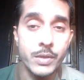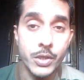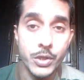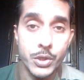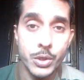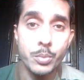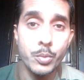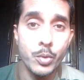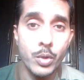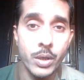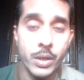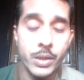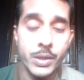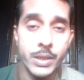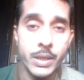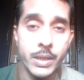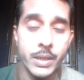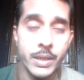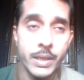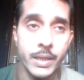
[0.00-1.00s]
Dashamul
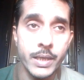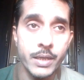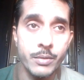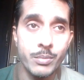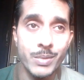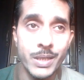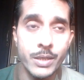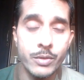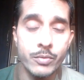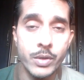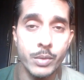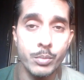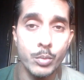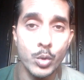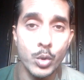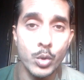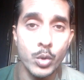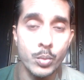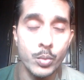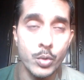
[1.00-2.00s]
Rashayan, it can be given
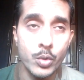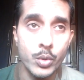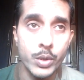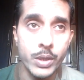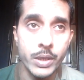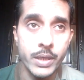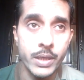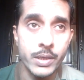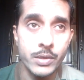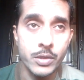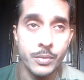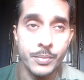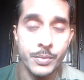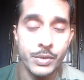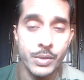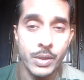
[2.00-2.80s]
Muhur Muhu in case of